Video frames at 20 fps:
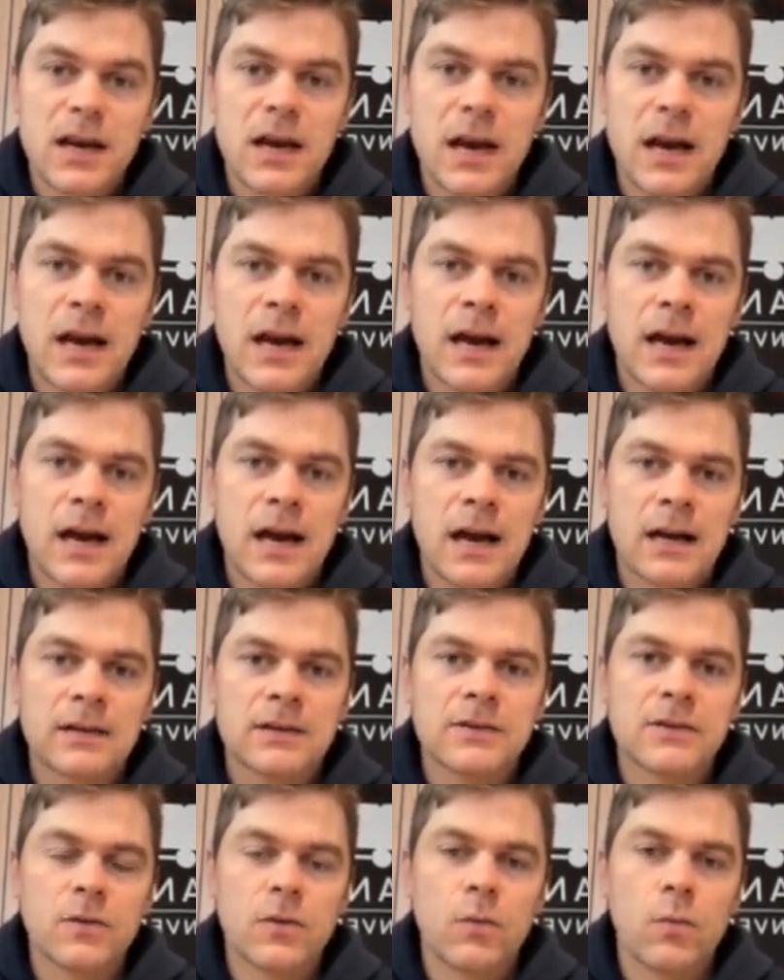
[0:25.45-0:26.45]

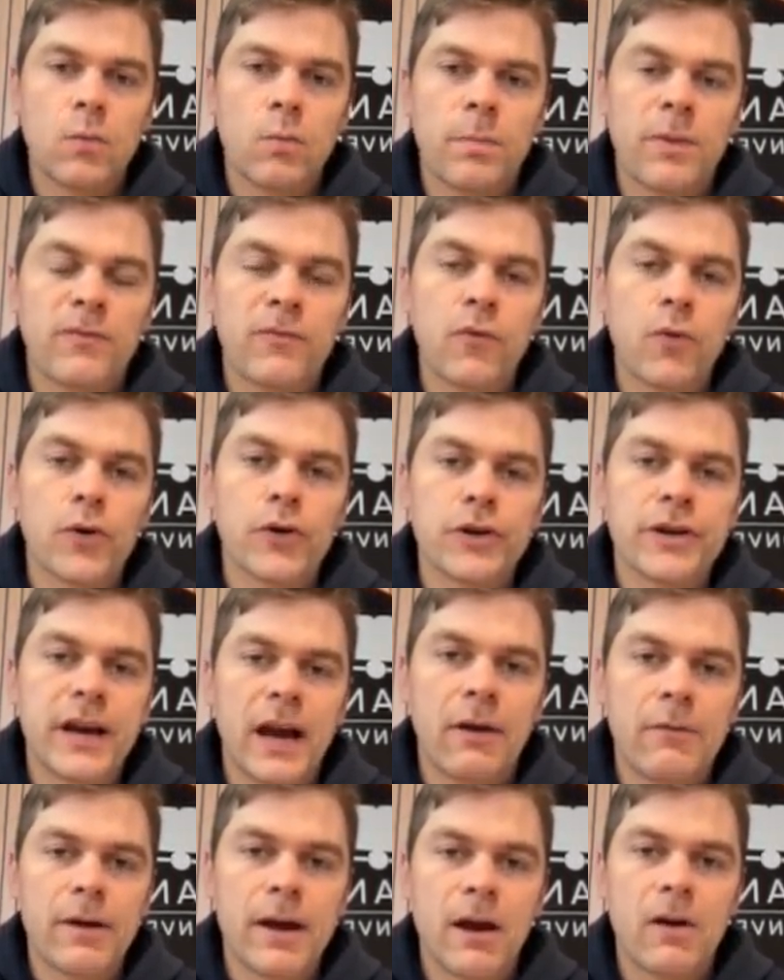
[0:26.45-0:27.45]
and before you
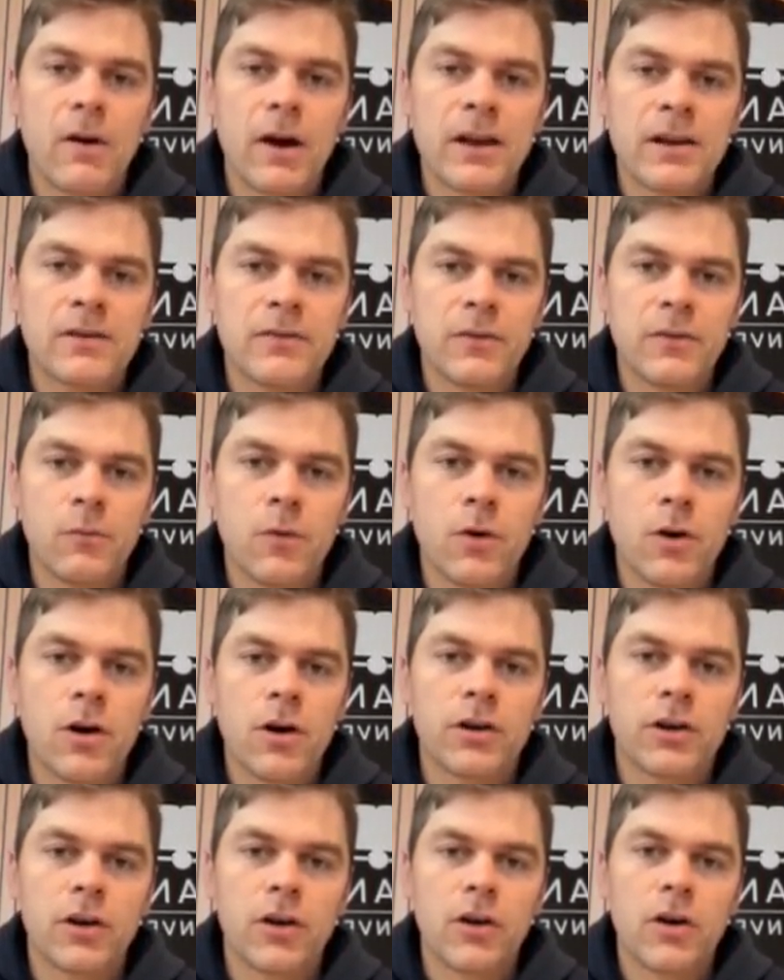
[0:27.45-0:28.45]
carry out any of the
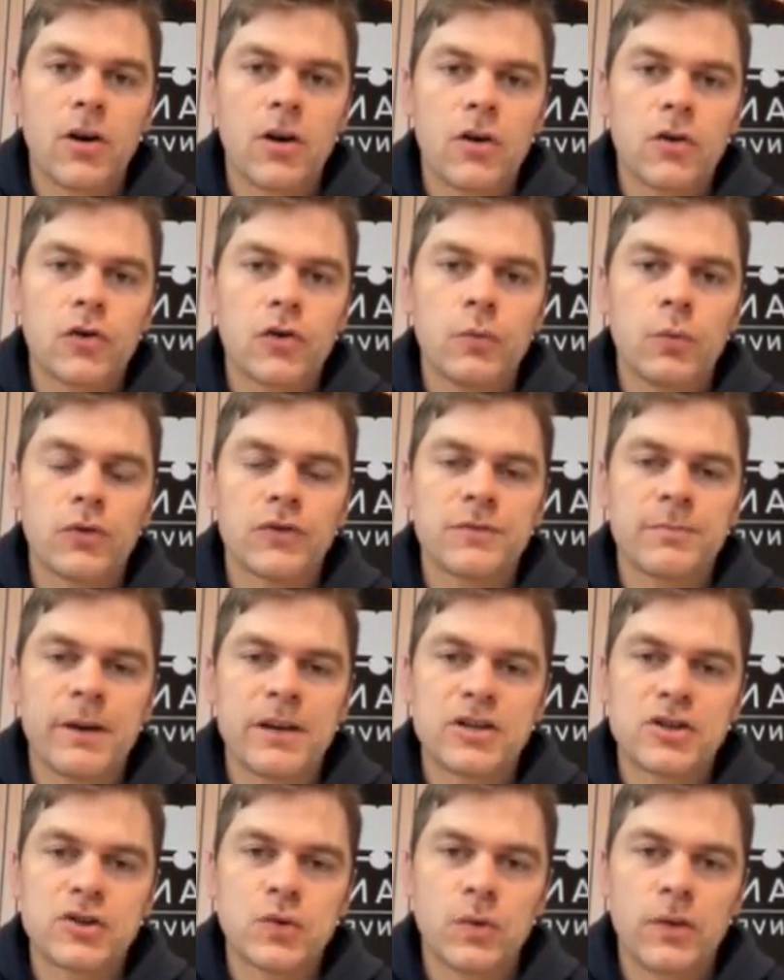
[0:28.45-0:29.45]
work, you want to make
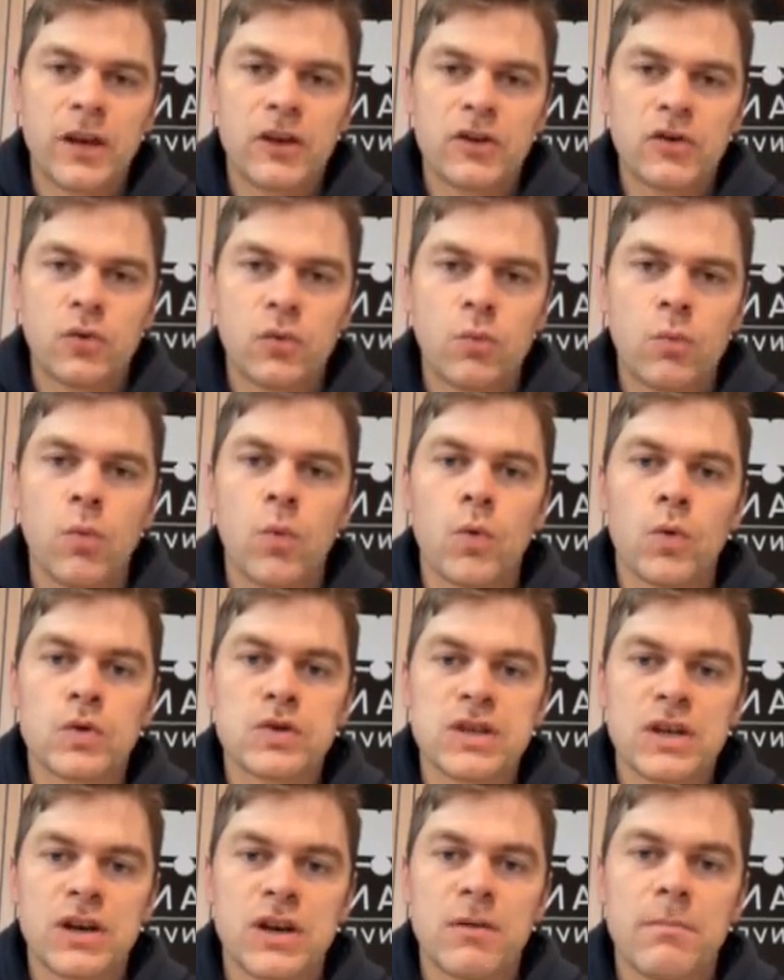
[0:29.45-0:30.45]
sure that your
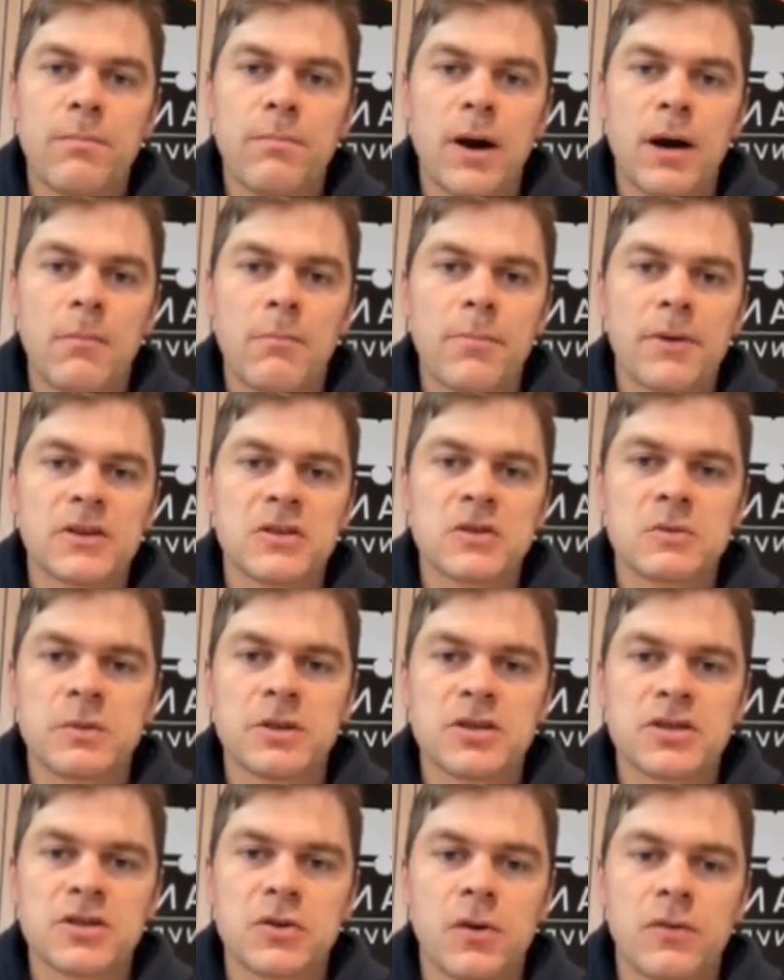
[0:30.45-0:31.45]
water pump is
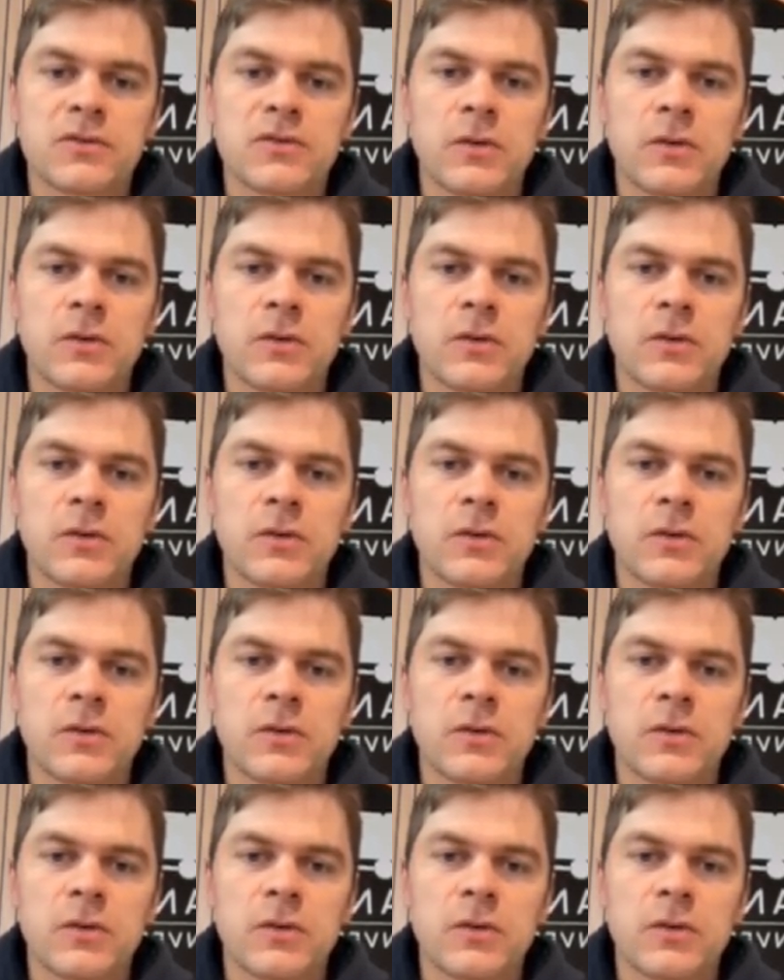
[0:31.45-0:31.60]
switched off.